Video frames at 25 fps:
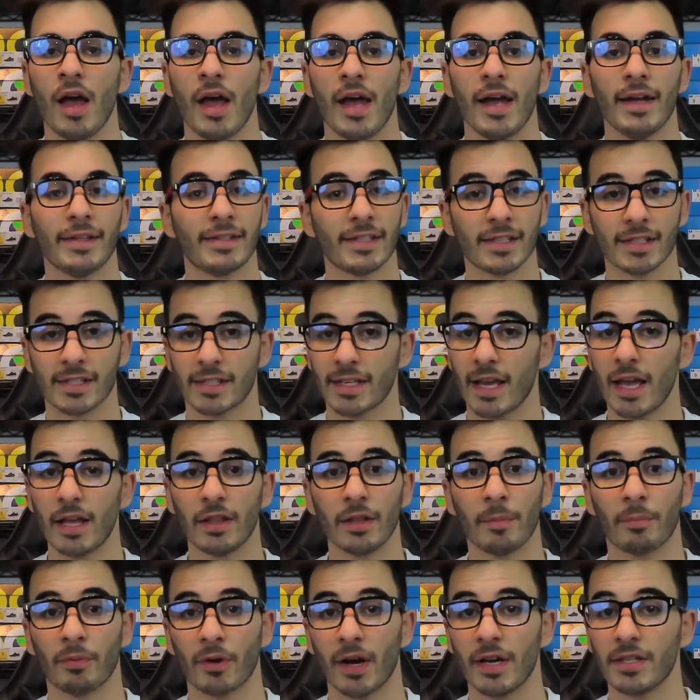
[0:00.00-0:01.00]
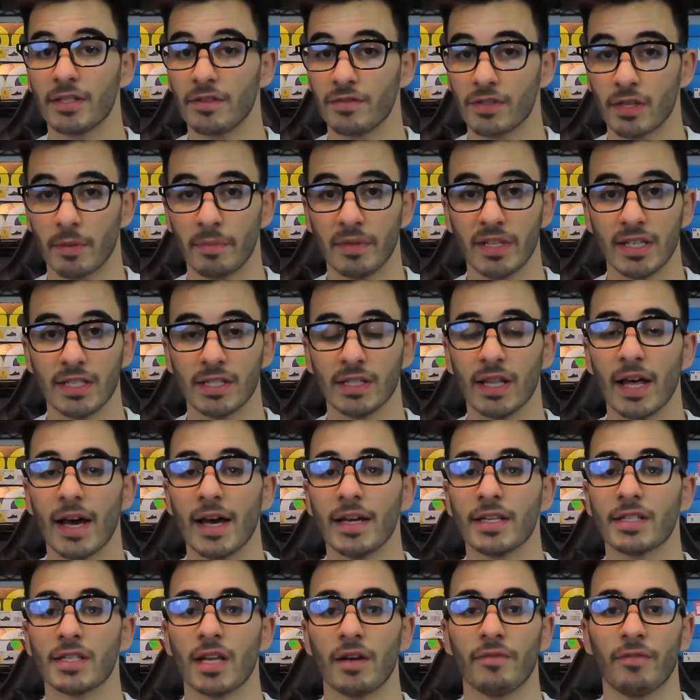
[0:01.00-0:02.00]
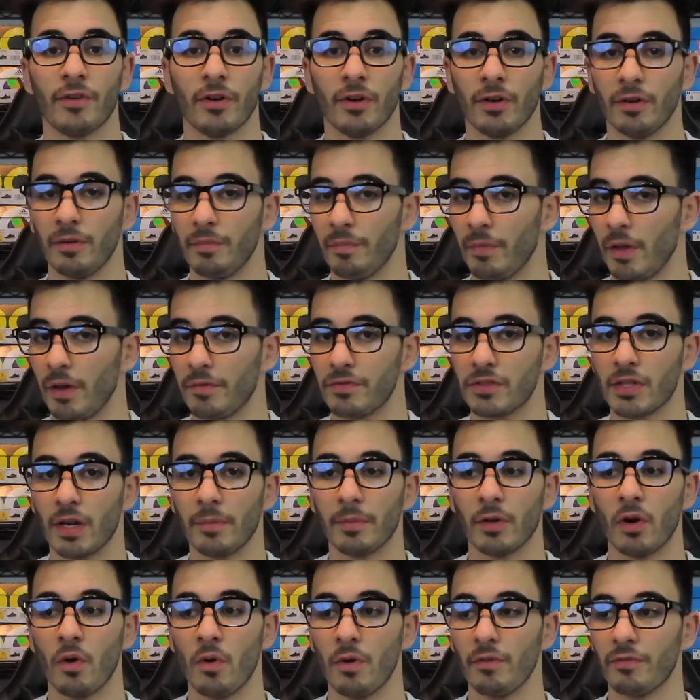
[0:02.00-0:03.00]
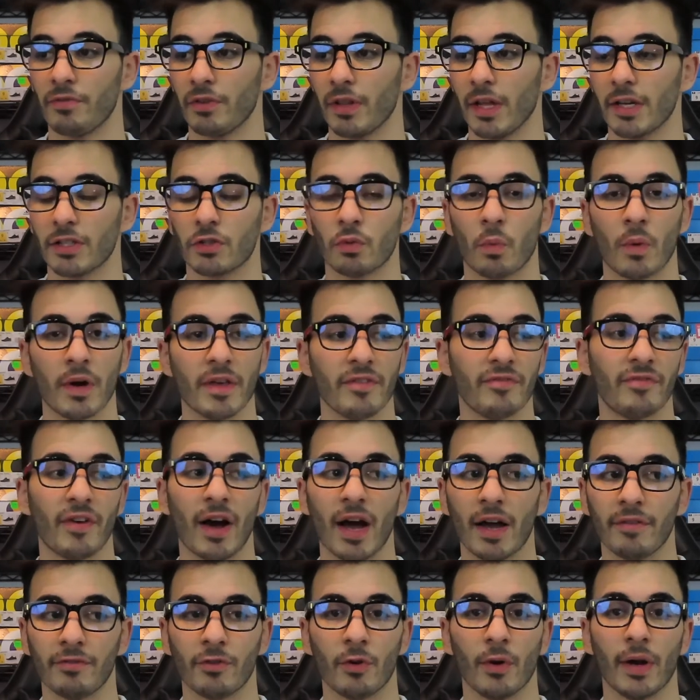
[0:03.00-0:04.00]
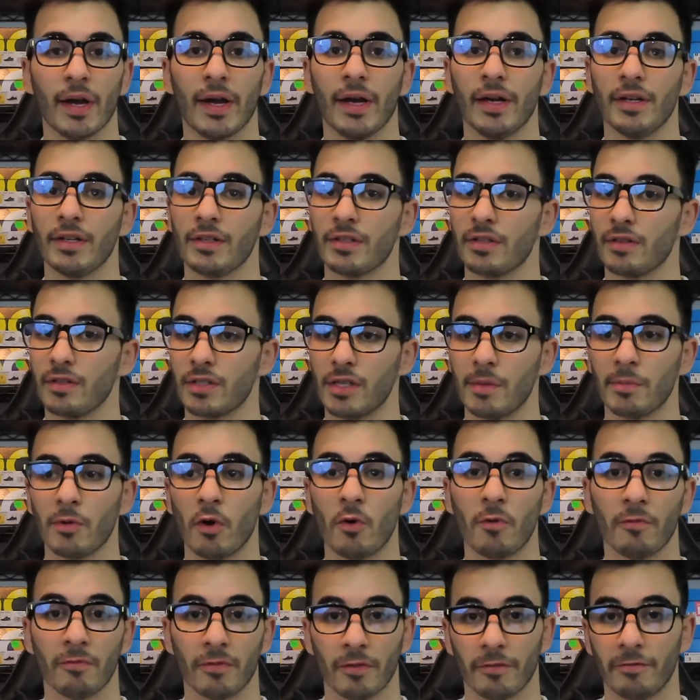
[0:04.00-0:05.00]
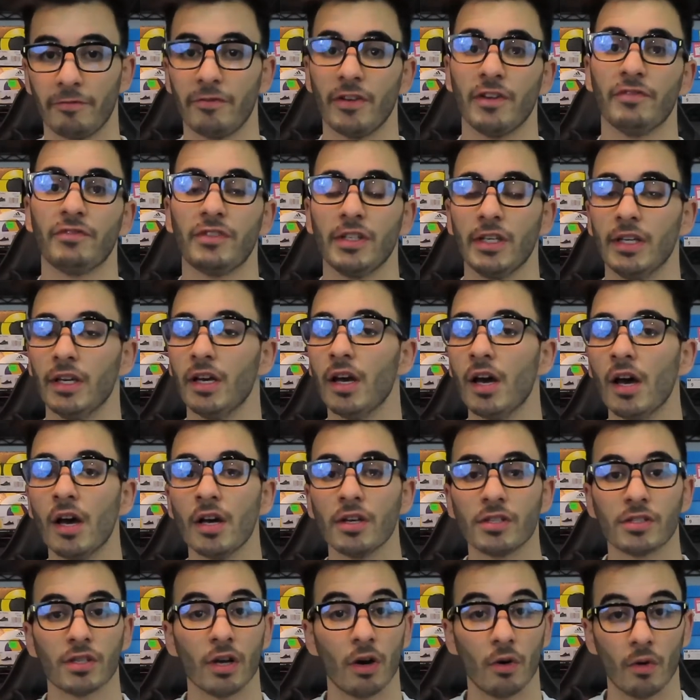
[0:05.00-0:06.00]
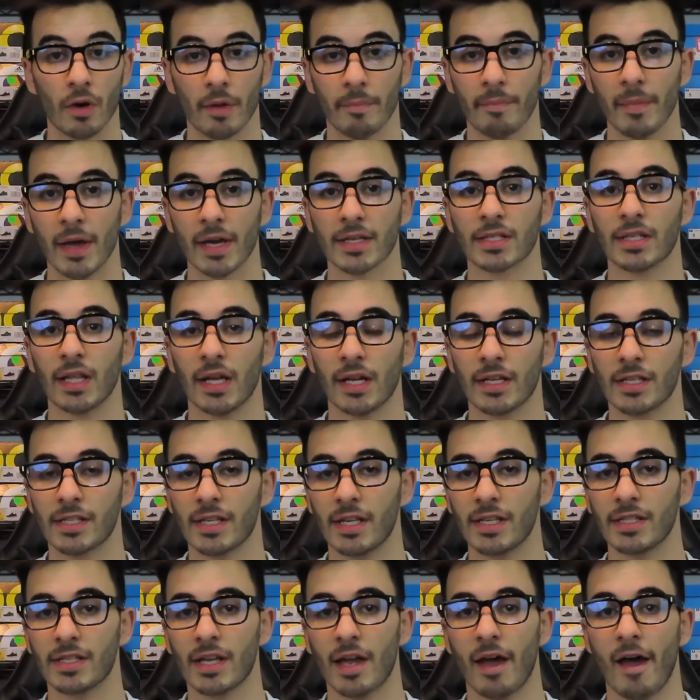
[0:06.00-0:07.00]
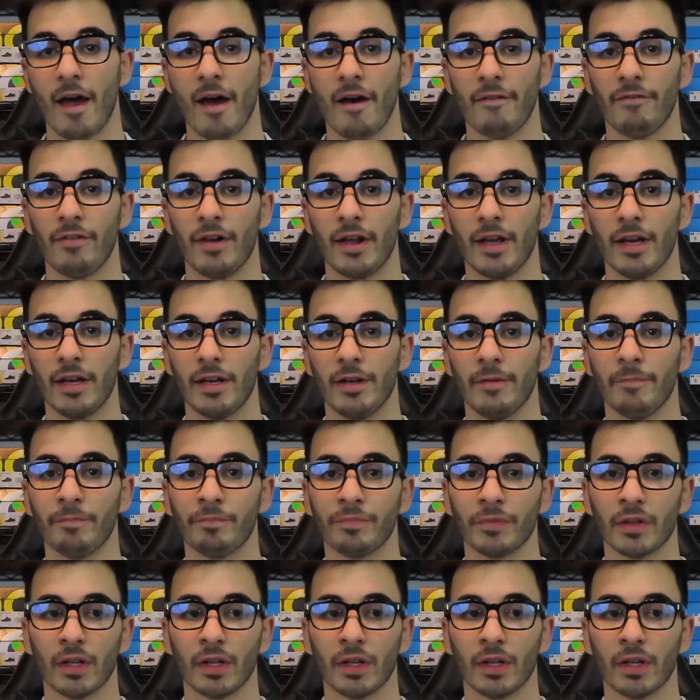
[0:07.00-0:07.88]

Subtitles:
It's insane the price of some of these lasts. I've heard of some going for like 25 grand, some going for 50. So it makes a lot of sense to have it